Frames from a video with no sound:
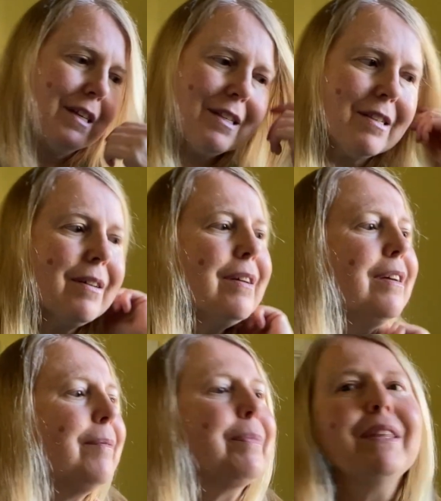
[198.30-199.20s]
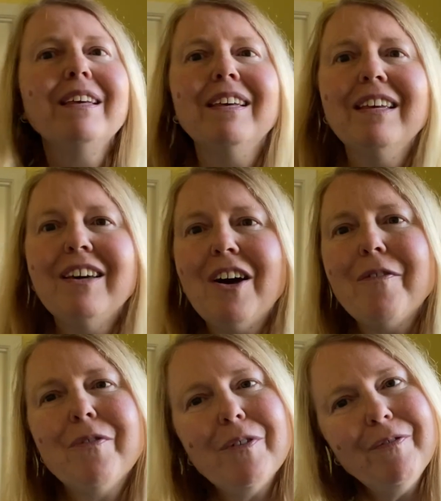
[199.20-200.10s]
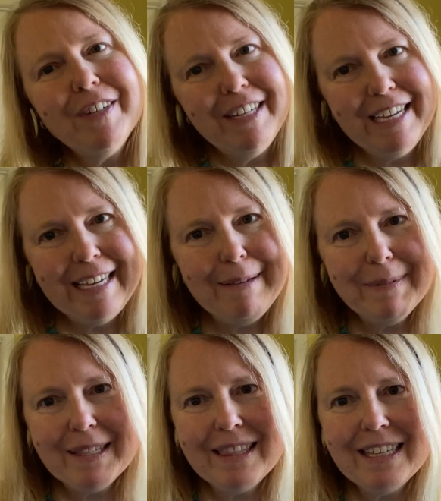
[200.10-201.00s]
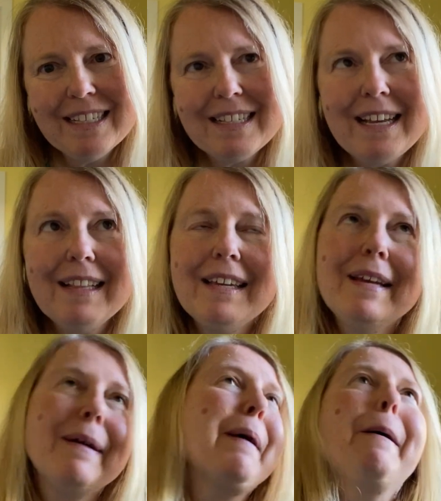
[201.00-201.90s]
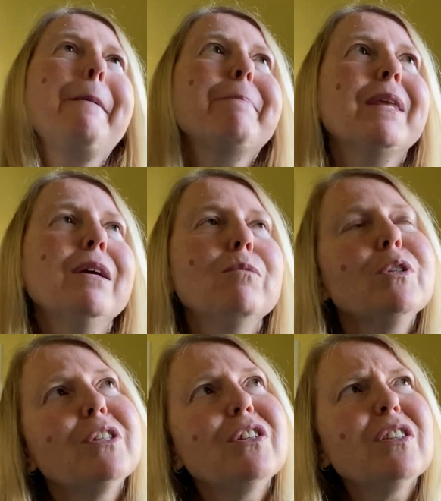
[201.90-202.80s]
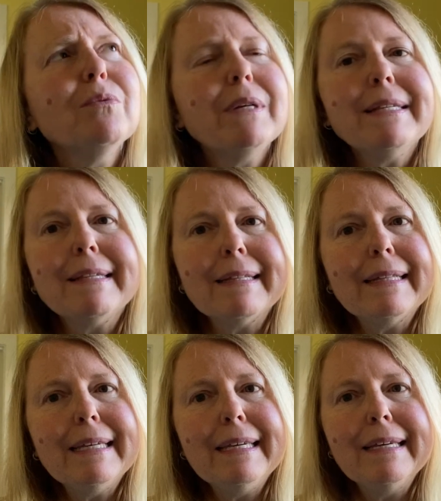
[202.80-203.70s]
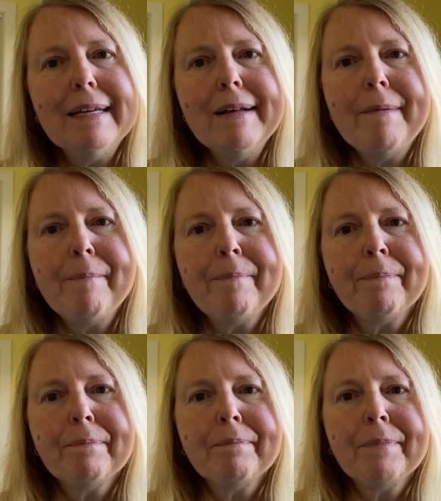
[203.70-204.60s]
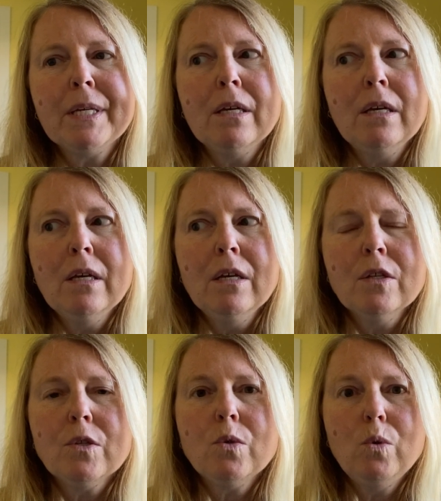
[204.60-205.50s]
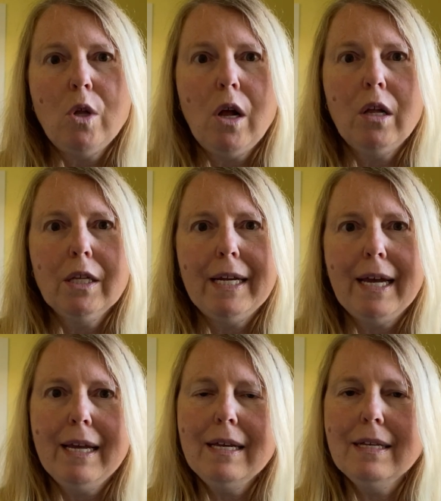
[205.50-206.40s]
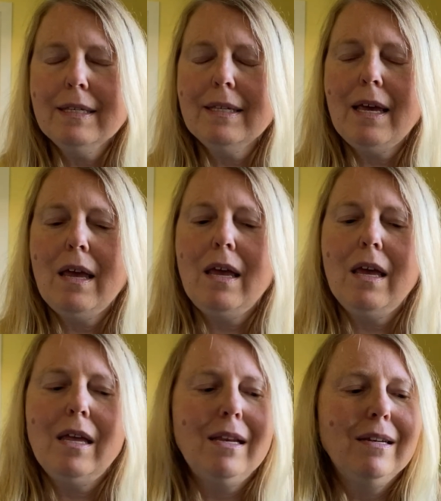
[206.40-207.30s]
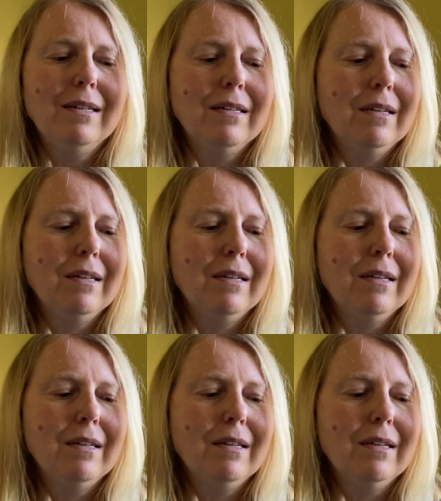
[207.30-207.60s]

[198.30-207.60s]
So I've thrifted heaps of things lately. It was just recently school holidays, and